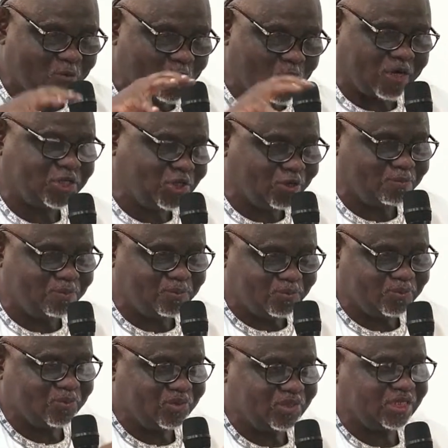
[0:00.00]
workshop,
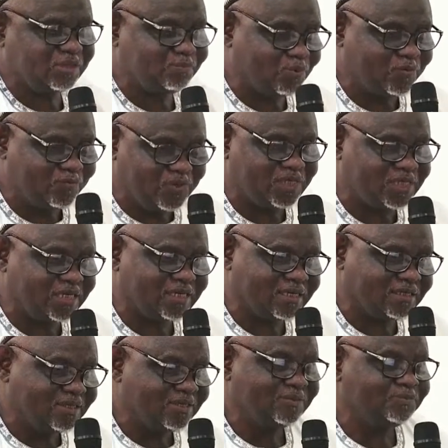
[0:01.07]
this
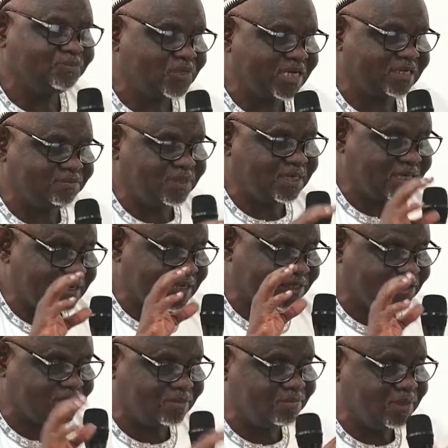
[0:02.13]
provision has been
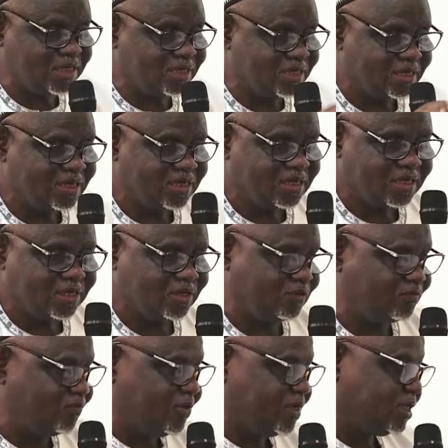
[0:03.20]
extremely
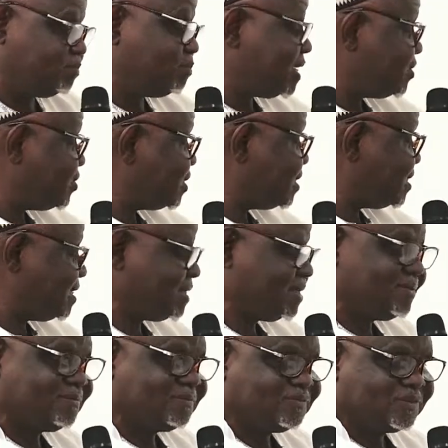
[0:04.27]
useful. This battery thing,
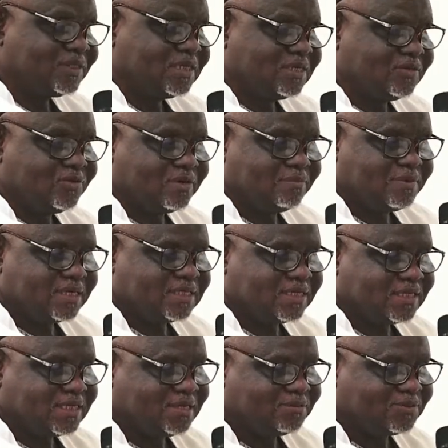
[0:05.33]
your
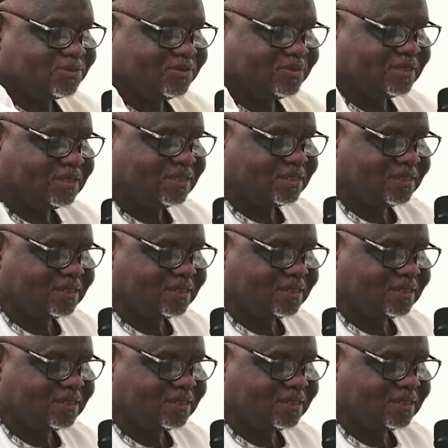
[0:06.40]
battery keeps on.